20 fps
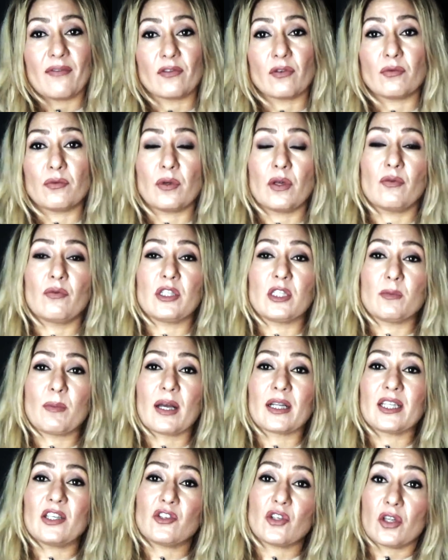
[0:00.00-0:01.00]
to
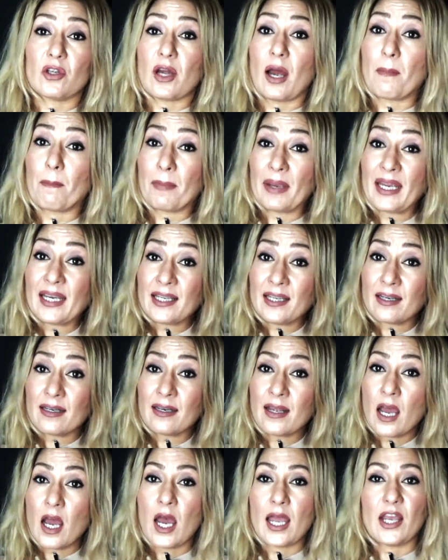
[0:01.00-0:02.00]
respect each other's
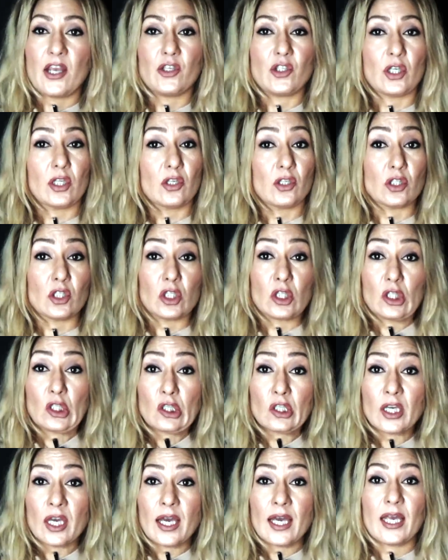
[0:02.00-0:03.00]
opinion, each other's
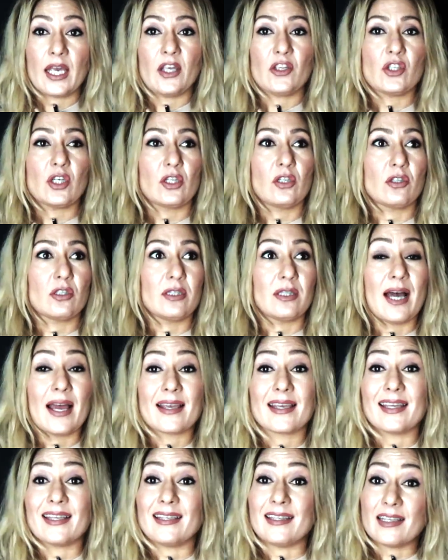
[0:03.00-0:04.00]
look, each other's
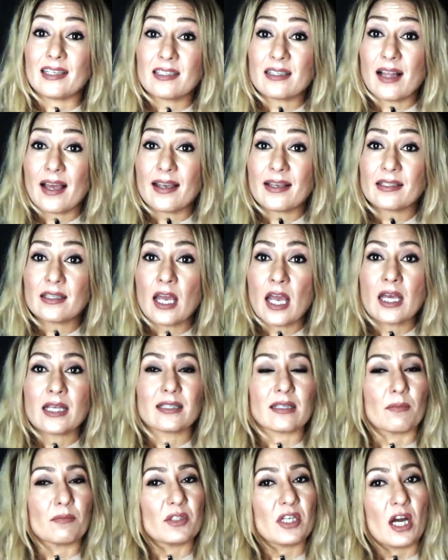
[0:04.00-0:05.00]
like and dislikes.
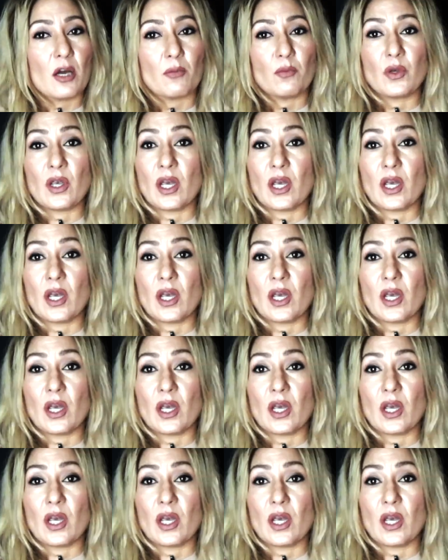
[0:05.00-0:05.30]
Sometimes we